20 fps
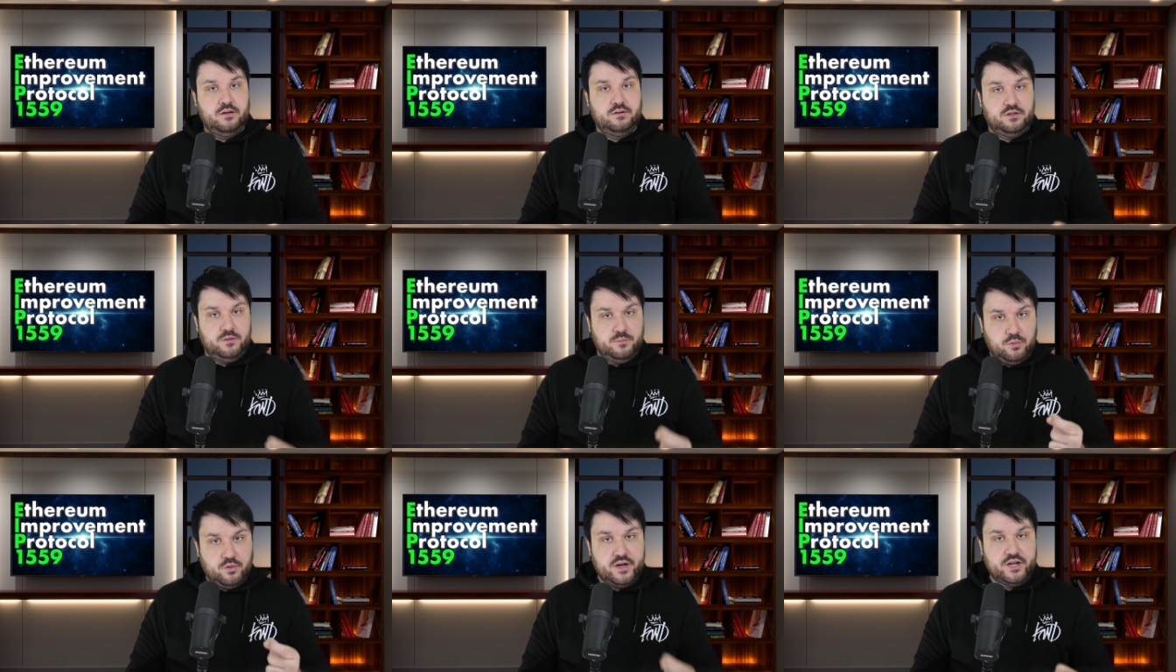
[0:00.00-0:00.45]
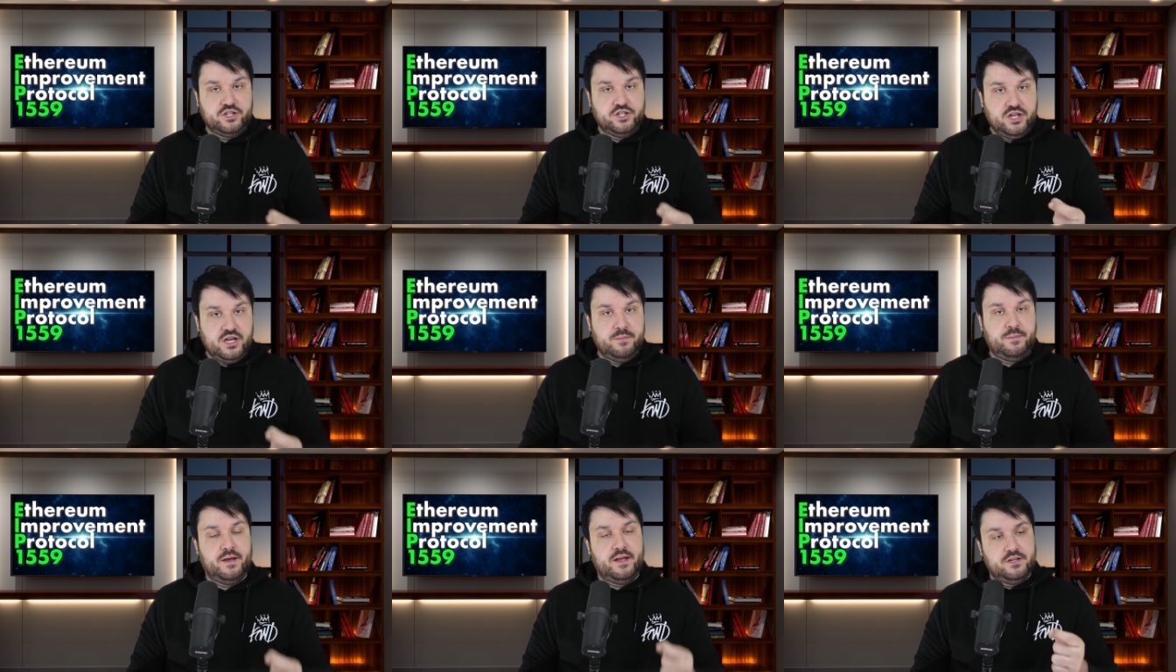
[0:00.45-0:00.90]
to bring
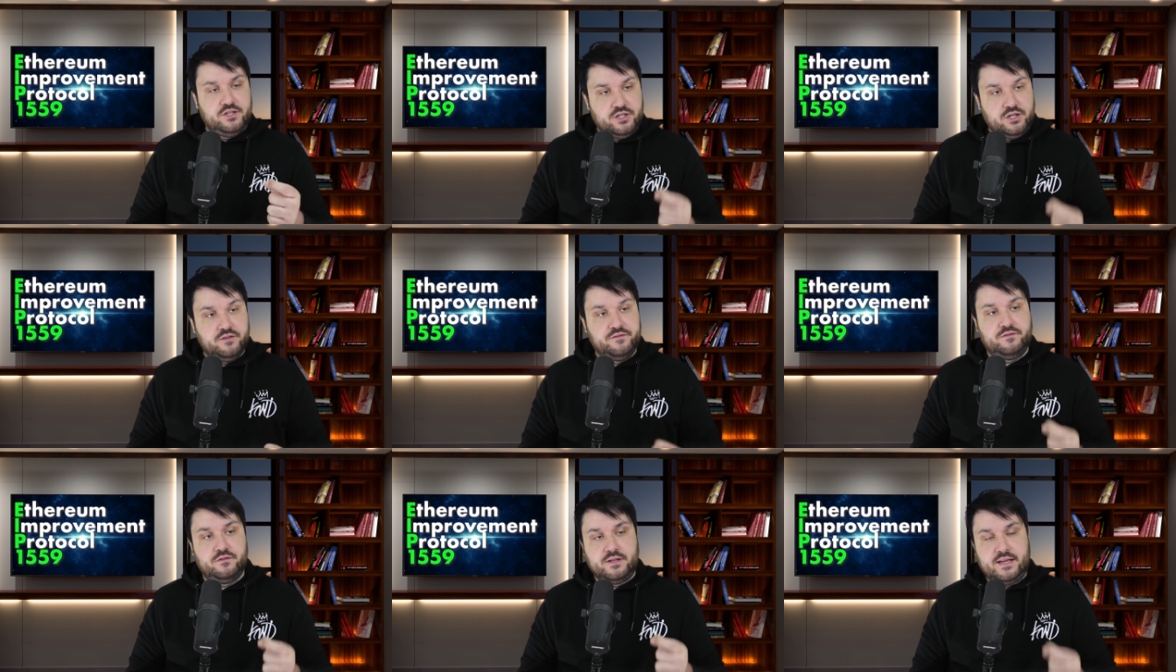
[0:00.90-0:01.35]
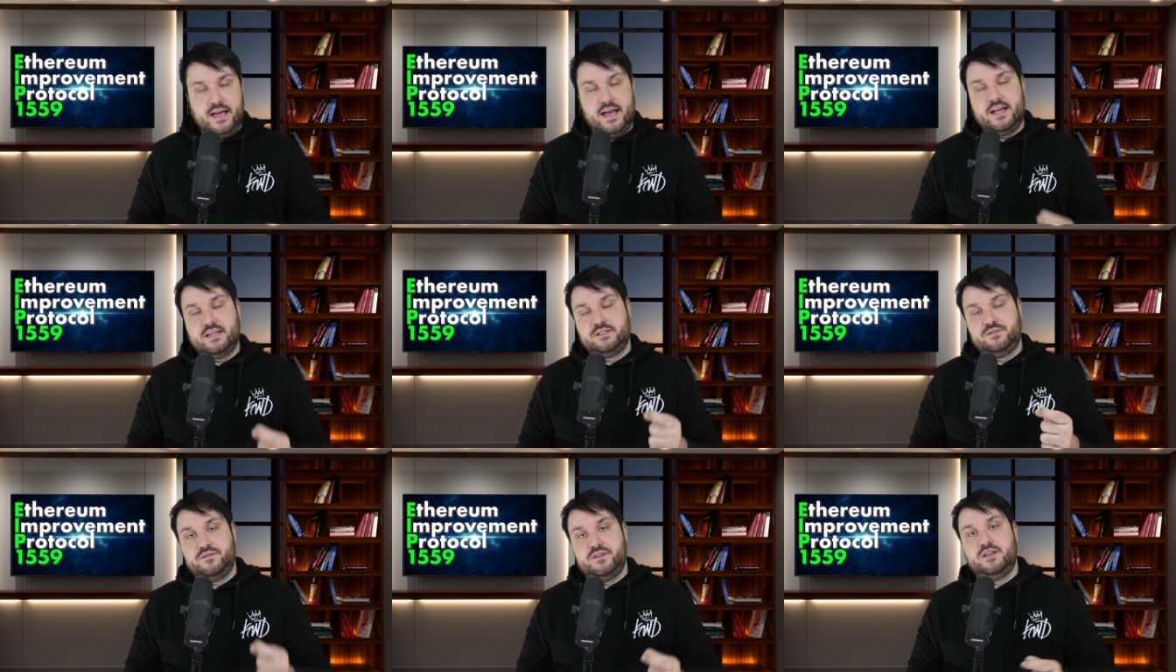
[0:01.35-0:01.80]
cheap and cheerful
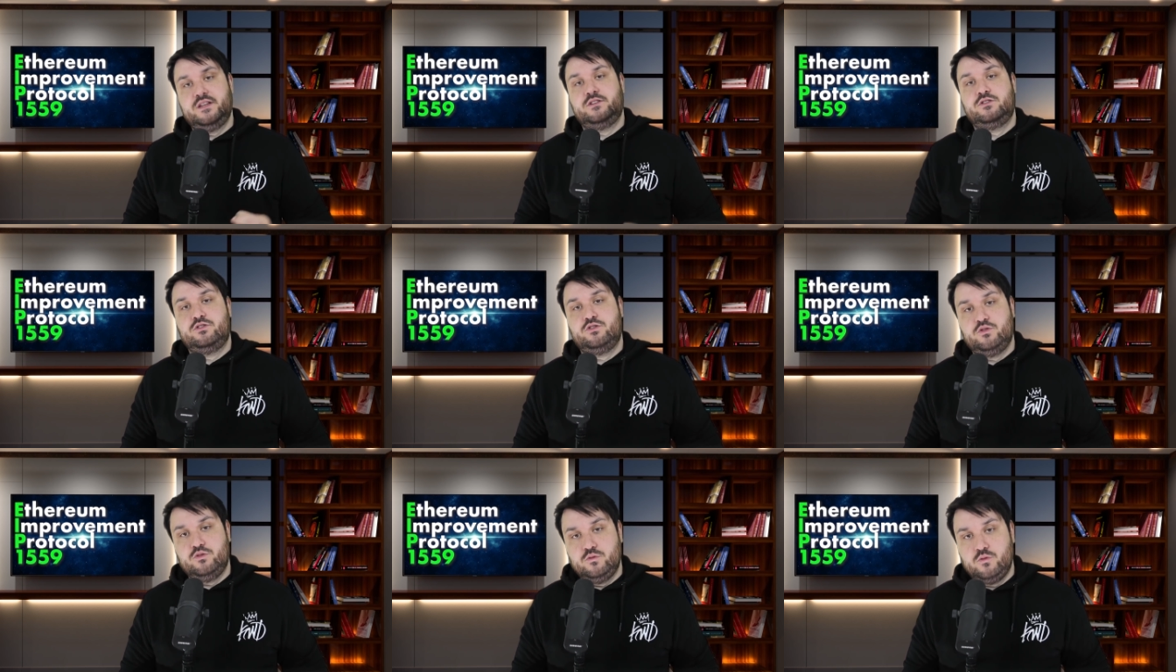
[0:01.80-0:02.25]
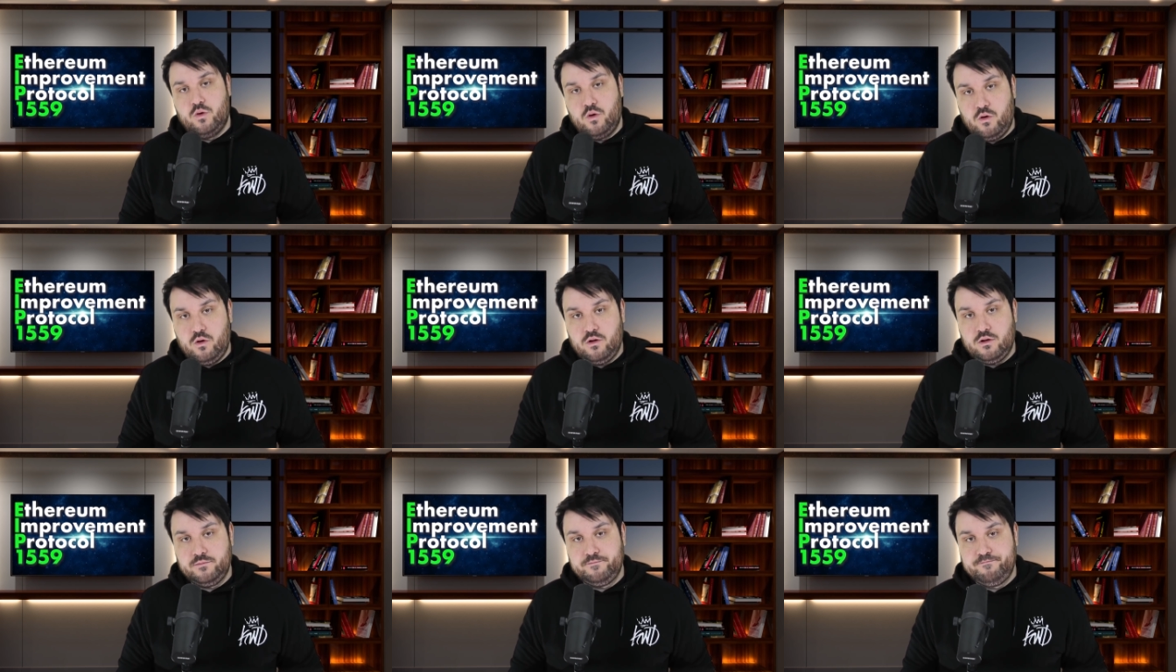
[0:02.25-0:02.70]
gas fees to
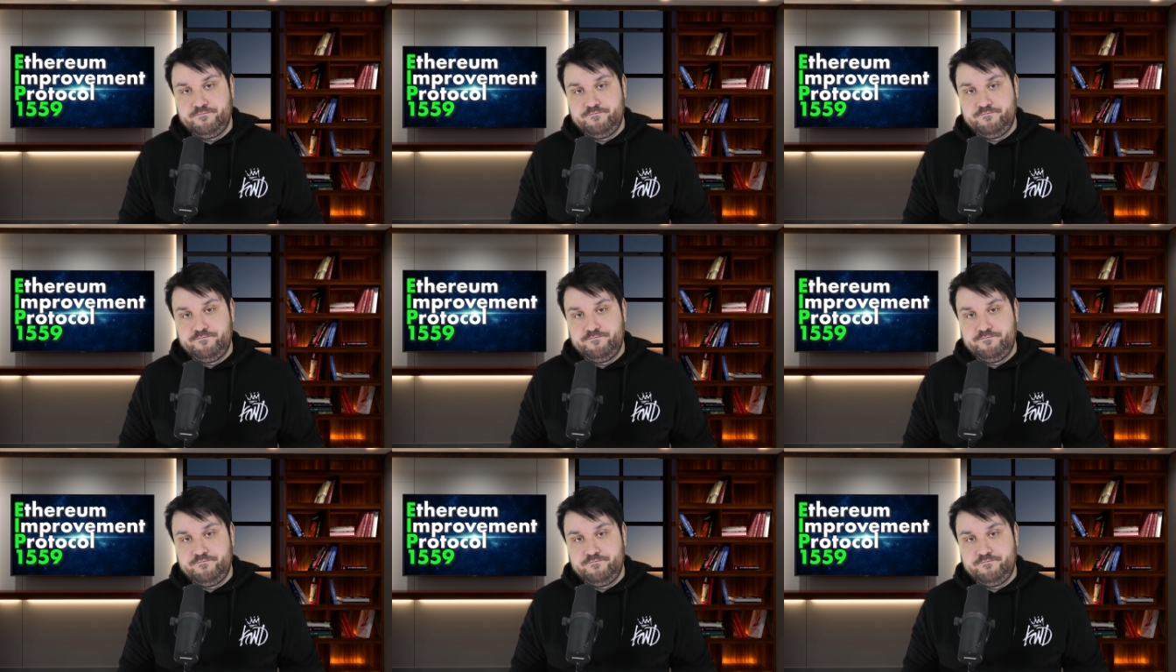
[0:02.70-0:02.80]
all.